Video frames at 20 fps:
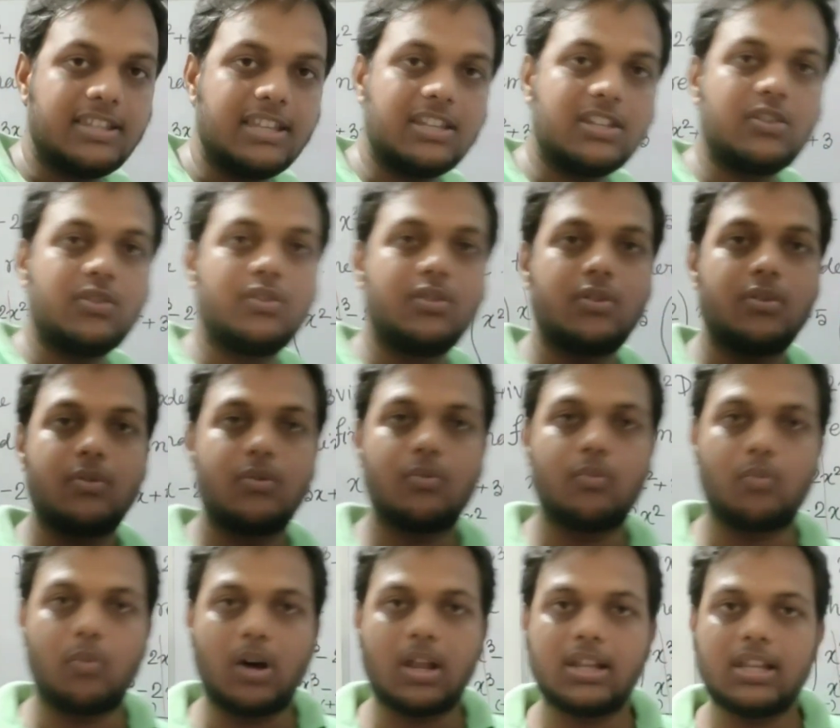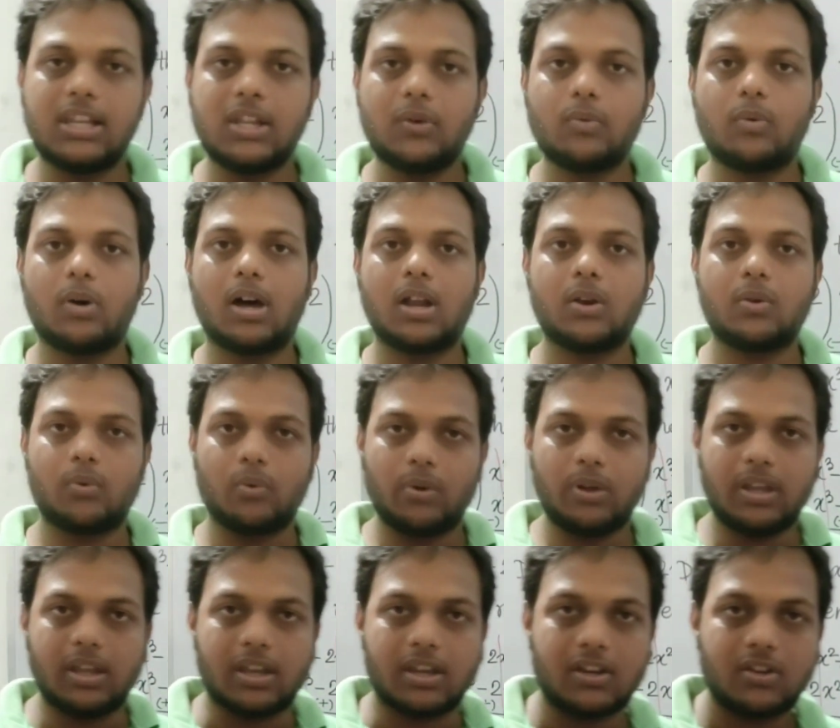it only one
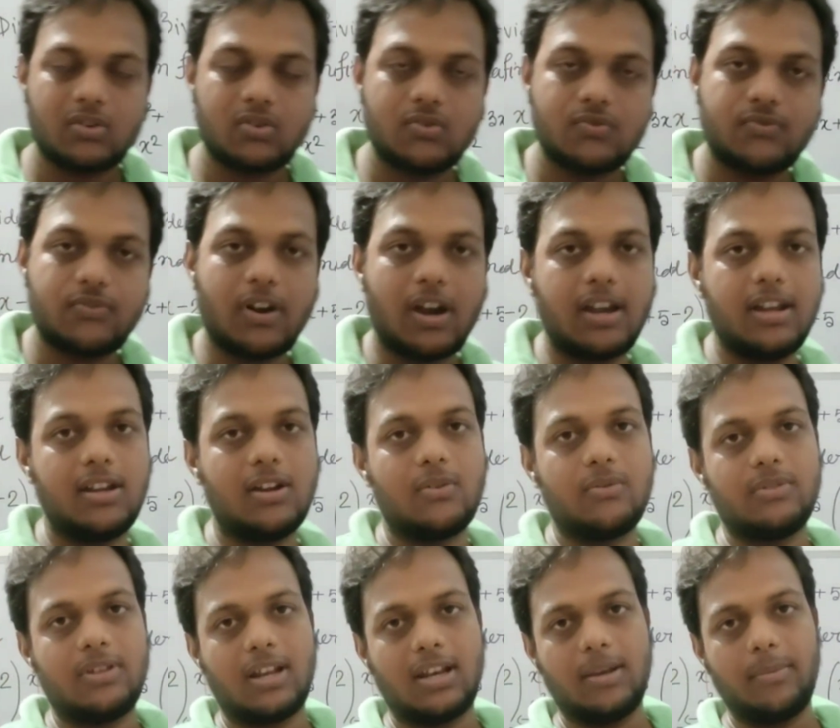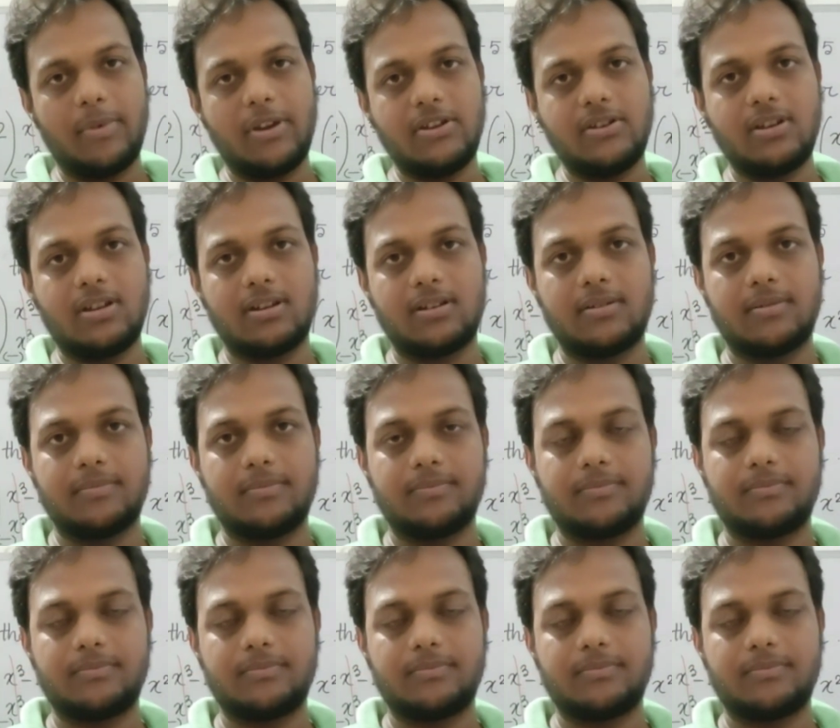way to find out the remainder?